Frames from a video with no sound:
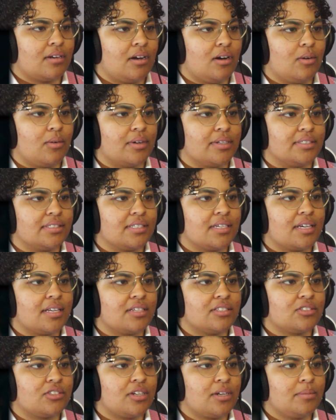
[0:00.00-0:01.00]
Oh, is he
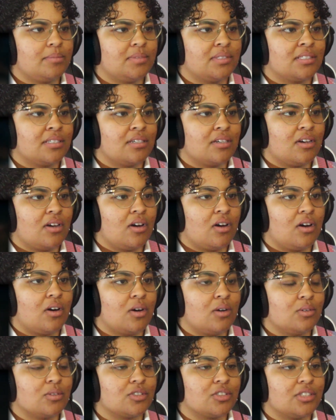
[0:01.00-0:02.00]
getting jumped?
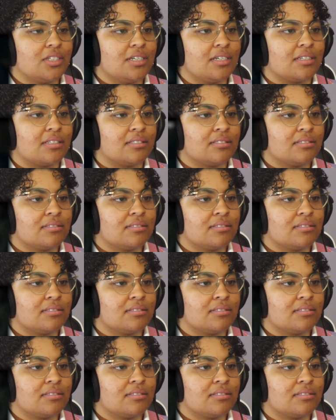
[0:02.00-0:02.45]
Oh, shit.